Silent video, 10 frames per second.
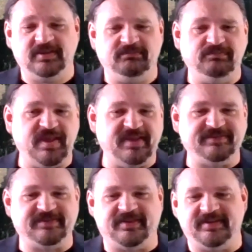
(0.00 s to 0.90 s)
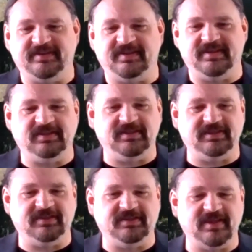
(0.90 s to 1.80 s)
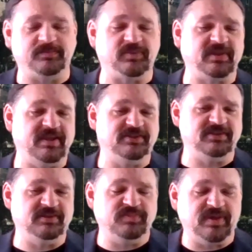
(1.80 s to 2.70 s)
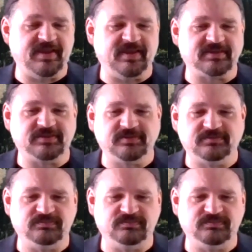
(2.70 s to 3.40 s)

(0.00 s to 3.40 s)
based on any application impact,